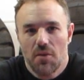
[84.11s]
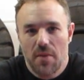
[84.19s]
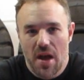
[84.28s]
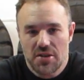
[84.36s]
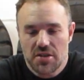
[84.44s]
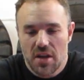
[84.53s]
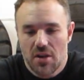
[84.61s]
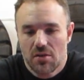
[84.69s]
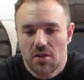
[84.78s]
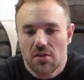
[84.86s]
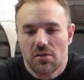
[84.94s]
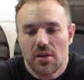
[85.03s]
Imagine that you're
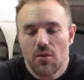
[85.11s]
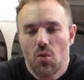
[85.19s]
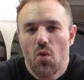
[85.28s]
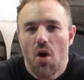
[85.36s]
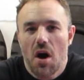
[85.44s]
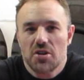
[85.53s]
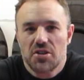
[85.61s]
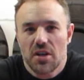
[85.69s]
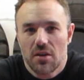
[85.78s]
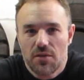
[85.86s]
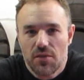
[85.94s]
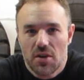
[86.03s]
literally washing
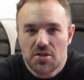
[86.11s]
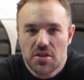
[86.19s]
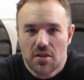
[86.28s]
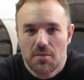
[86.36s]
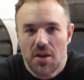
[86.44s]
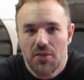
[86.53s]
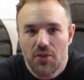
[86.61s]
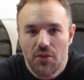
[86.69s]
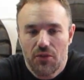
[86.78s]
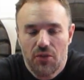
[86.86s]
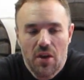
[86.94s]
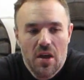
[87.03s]
and flushing the
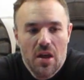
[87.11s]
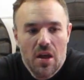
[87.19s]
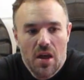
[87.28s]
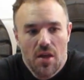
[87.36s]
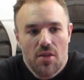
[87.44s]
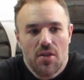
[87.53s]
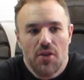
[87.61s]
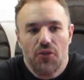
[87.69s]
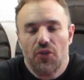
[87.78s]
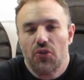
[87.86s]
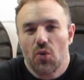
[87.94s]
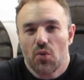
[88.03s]
muscles. This
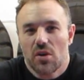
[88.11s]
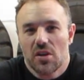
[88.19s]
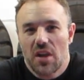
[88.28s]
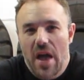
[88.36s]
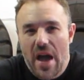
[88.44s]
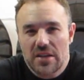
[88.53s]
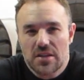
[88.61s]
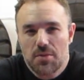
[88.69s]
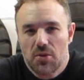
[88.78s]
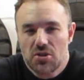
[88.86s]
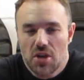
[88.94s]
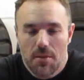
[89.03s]
is a relaxed
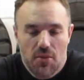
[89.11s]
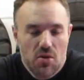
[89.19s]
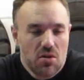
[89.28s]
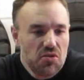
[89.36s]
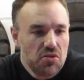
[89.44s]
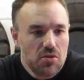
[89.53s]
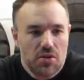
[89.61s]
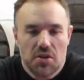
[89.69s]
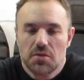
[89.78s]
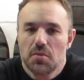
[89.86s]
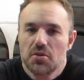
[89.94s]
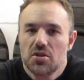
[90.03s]
push-up. You can do these
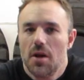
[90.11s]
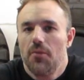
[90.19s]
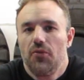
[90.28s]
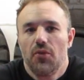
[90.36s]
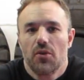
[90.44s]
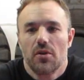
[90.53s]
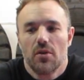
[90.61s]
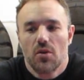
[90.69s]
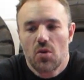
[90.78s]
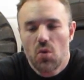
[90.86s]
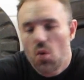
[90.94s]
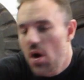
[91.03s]
push-ups for
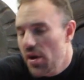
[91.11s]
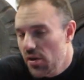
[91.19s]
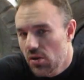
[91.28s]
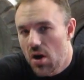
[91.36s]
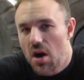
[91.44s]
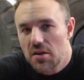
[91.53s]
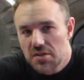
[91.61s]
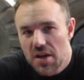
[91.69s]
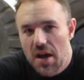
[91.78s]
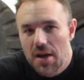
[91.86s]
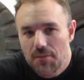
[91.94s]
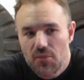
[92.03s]
quite a long
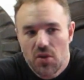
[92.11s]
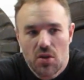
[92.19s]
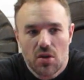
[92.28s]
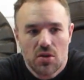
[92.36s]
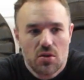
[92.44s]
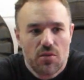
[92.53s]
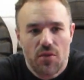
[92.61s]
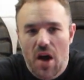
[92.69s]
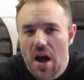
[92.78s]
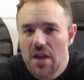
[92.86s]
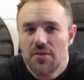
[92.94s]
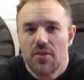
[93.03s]
time. You can do
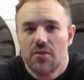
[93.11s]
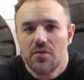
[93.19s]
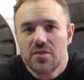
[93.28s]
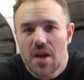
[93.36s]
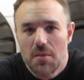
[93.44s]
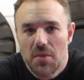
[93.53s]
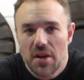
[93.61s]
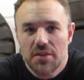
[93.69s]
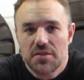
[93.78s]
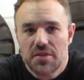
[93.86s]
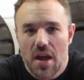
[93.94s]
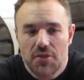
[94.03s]
5, even 10-minute
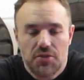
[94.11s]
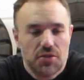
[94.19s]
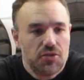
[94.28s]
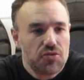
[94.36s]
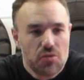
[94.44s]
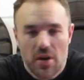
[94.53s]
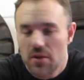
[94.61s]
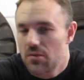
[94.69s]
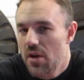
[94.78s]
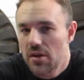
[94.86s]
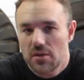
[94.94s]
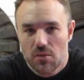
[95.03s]
sets straight,
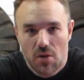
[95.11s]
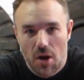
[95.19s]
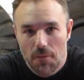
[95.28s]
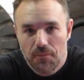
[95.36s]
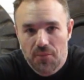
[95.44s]
right in a row.